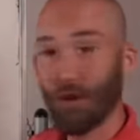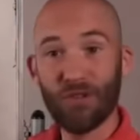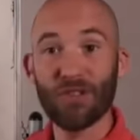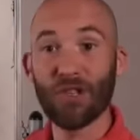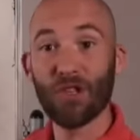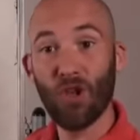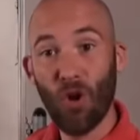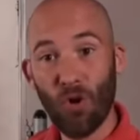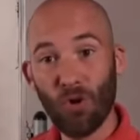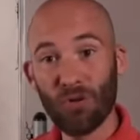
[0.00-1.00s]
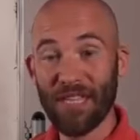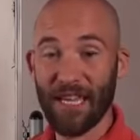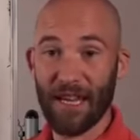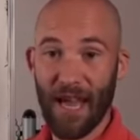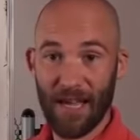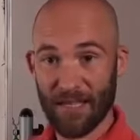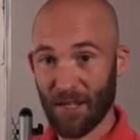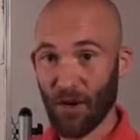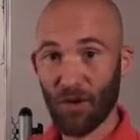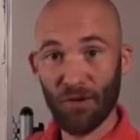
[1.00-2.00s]
go to the local DNS. And
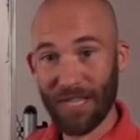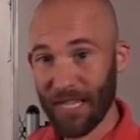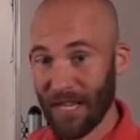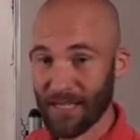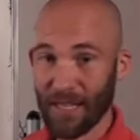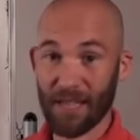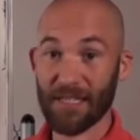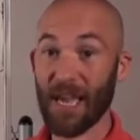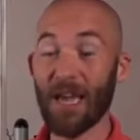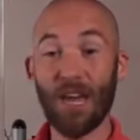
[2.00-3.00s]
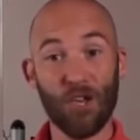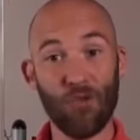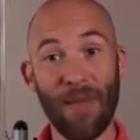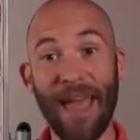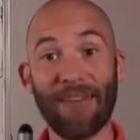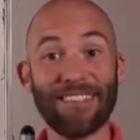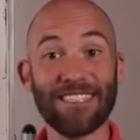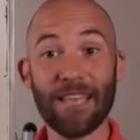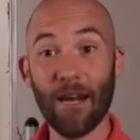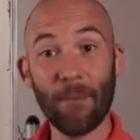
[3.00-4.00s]
the local DNS, like I say, you may have it
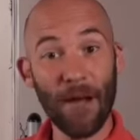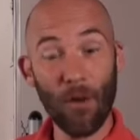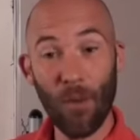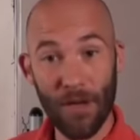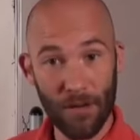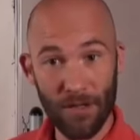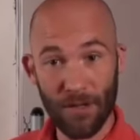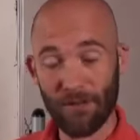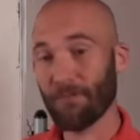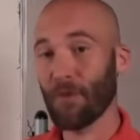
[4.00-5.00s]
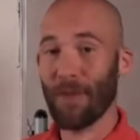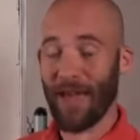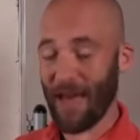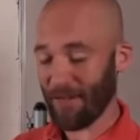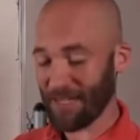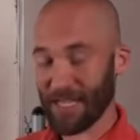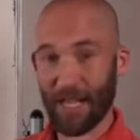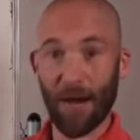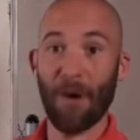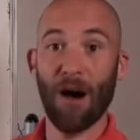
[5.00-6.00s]
set up on a Windows server. You may have it
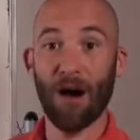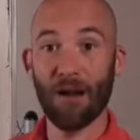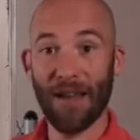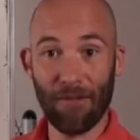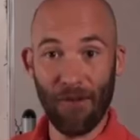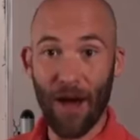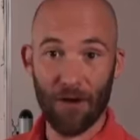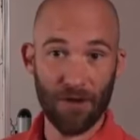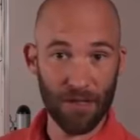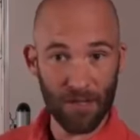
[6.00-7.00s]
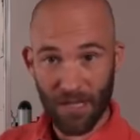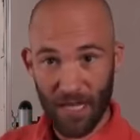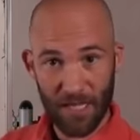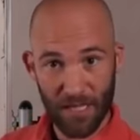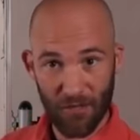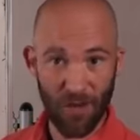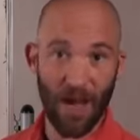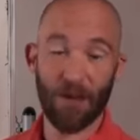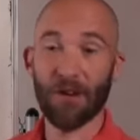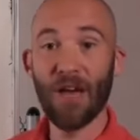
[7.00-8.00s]
set up on a router, a little Linksys
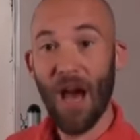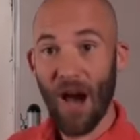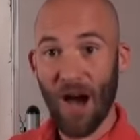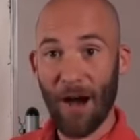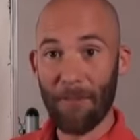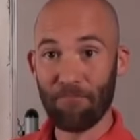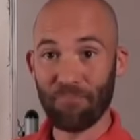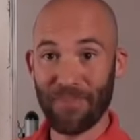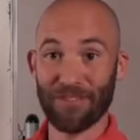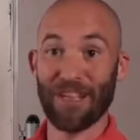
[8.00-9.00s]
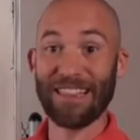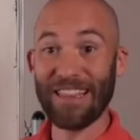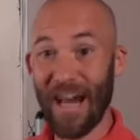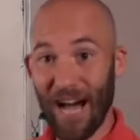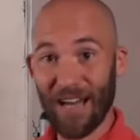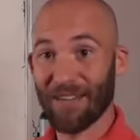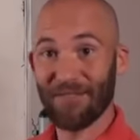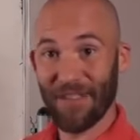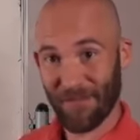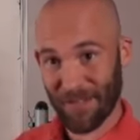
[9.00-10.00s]
router. There's a lot
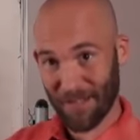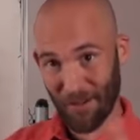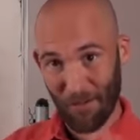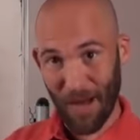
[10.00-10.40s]
of different little